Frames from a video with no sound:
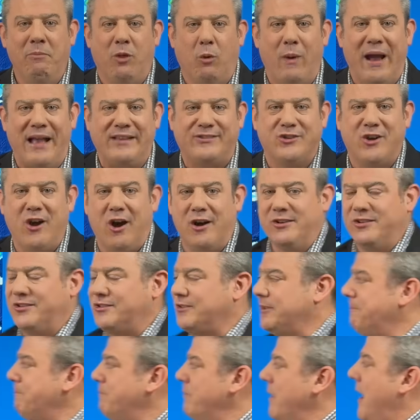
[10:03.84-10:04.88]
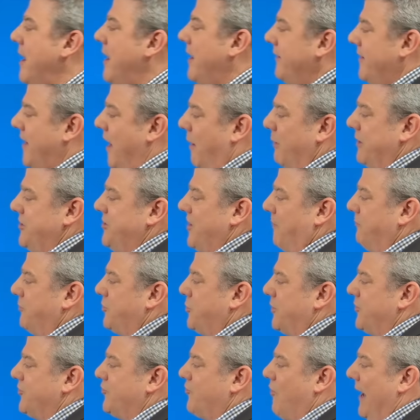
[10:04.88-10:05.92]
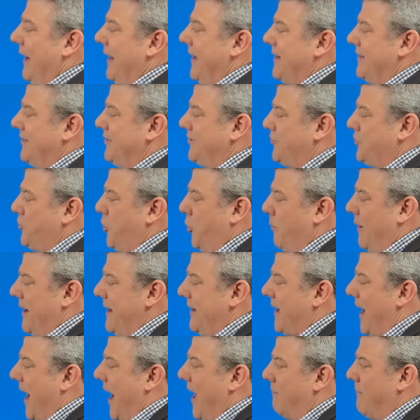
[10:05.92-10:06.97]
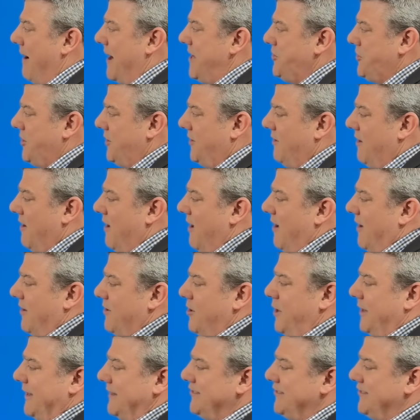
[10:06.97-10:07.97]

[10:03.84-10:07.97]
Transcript: the west coast. Now we jump to Australia's two-week animation. You can